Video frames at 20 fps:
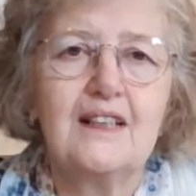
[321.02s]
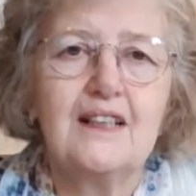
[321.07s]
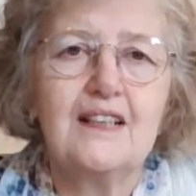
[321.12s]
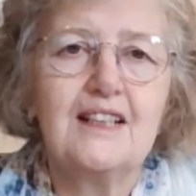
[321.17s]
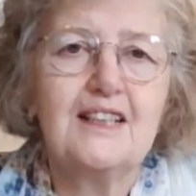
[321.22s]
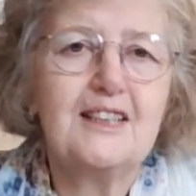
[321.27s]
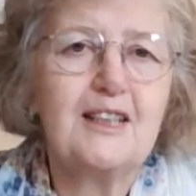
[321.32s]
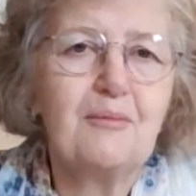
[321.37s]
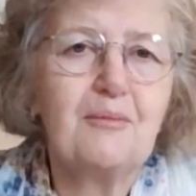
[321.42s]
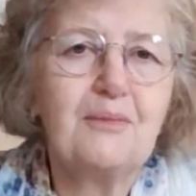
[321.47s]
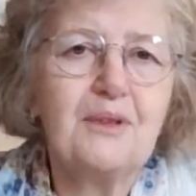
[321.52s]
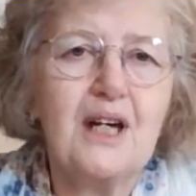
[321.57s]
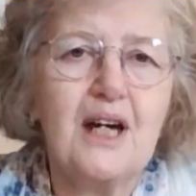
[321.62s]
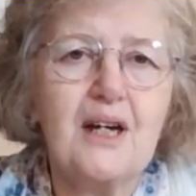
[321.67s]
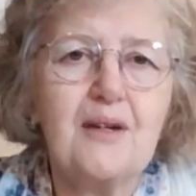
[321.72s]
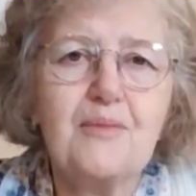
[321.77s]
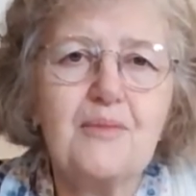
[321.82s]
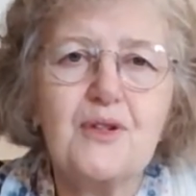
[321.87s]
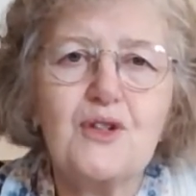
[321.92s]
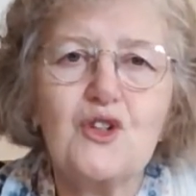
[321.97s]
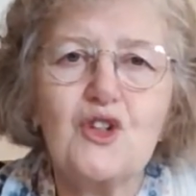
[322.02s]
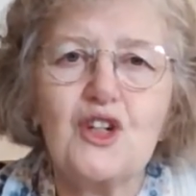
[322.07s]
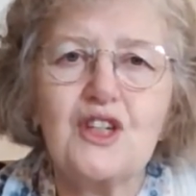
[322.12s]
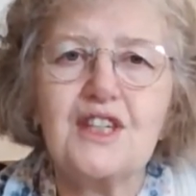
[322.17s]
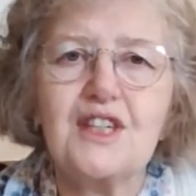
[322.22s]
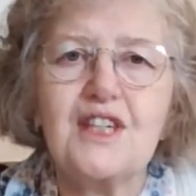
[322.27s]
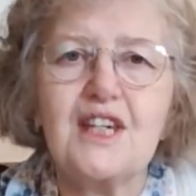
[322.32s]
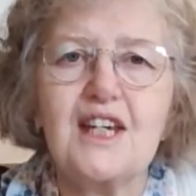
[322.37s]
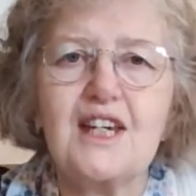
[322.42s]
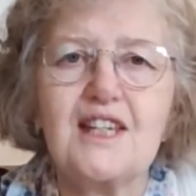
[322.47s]
It sometimes
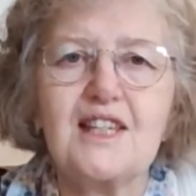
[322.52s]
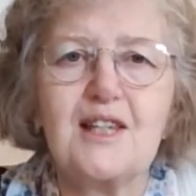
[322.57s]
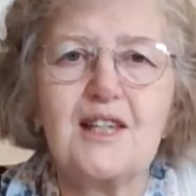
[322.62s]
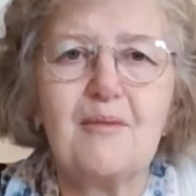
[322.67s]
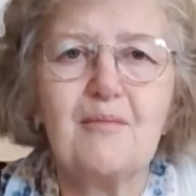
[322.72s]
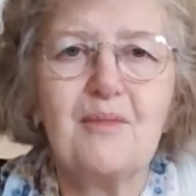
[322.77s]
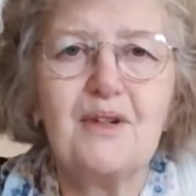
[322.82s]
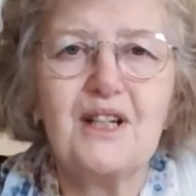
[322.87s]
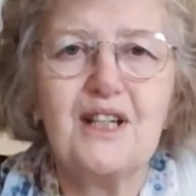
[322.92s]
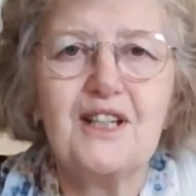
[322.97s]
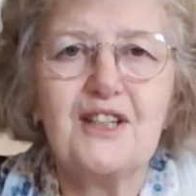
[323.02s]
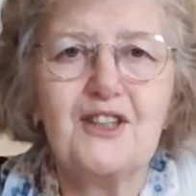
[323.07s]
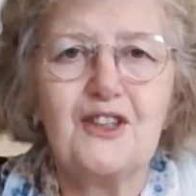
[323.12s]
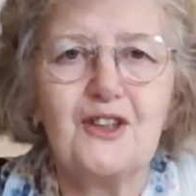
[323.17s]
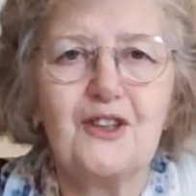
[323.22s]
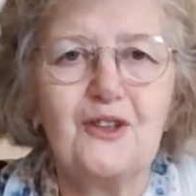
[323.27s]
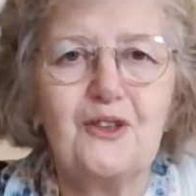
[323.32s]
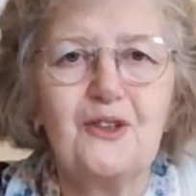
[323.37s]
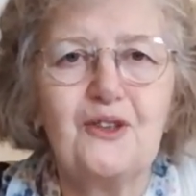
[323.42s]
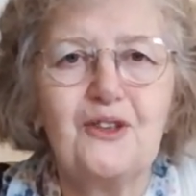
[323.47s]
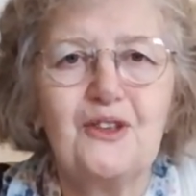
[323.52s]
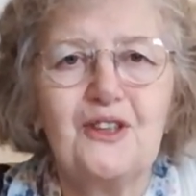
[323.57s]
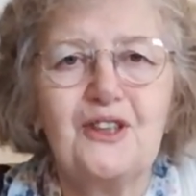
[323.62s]
just takes somebody to